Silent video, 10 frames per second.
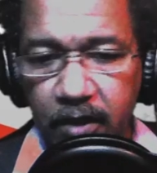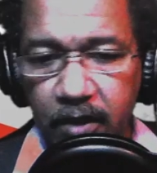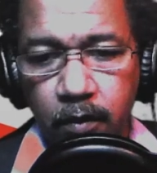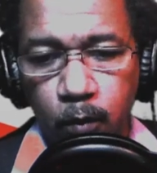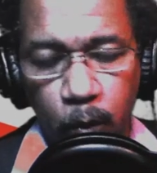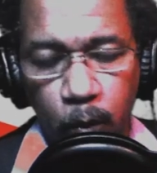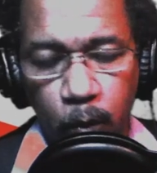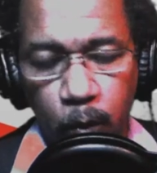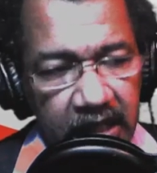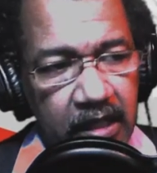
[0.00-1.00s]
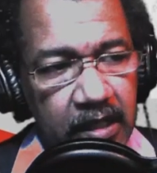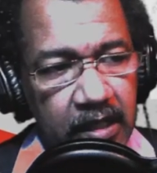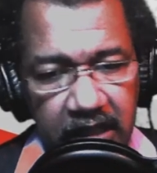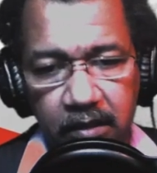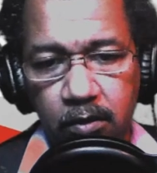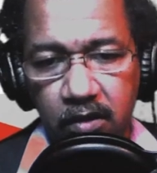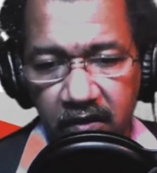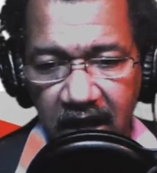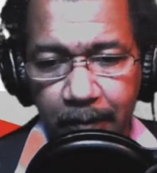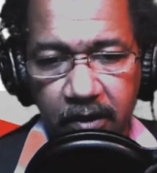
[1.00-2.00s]
We really need to
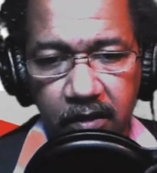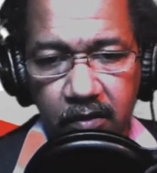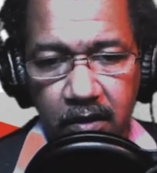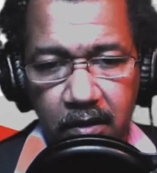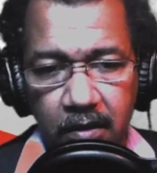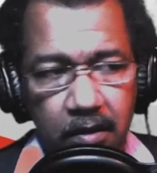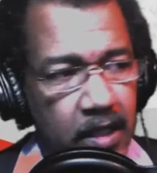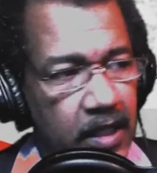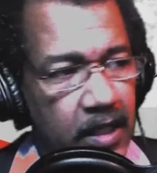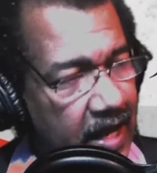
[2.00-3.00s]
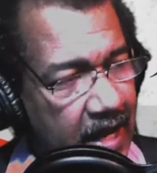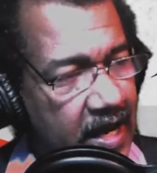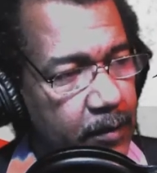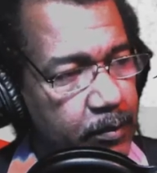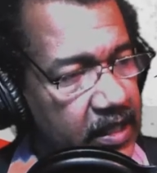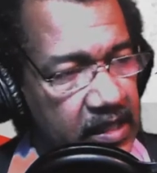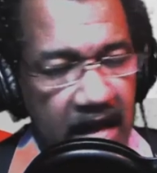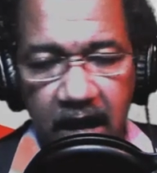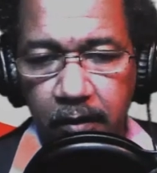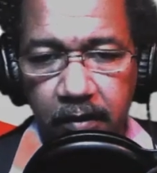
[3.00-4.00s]
stop this. It cannot be allowed.